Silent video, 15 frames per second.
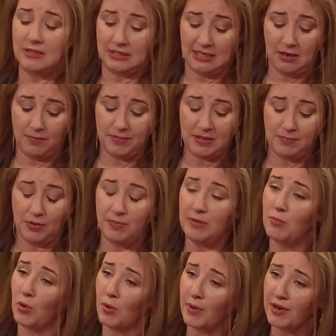help people be
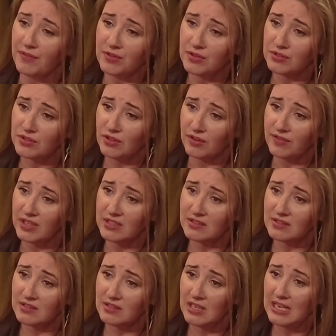more aware of the
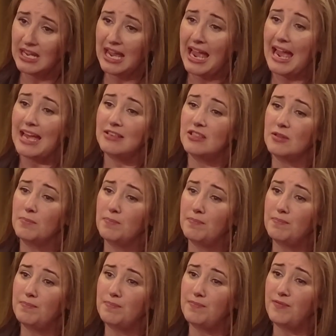service, and to
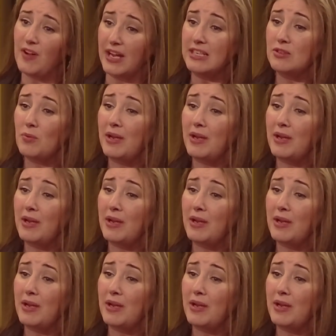find